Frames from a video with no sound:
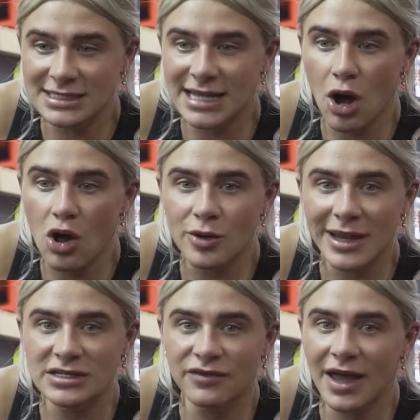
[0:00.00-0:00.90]
the set all the
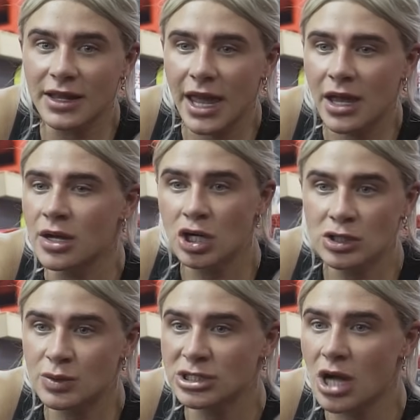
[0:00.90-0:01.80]
way to failure.
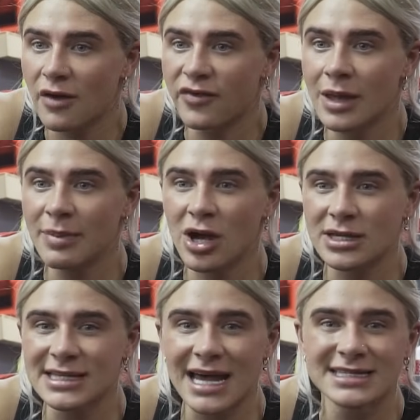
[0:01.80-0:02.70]
Don't switch off
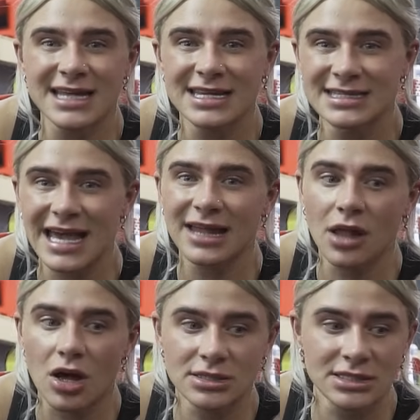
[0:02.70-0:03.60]
because that's a set
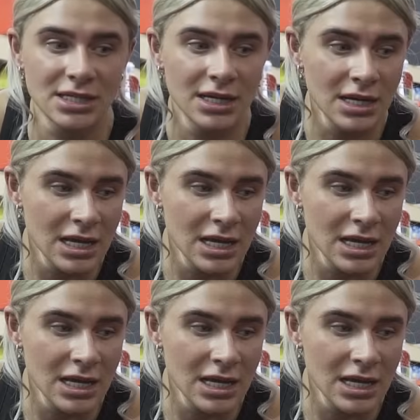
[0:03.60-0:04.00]
lost.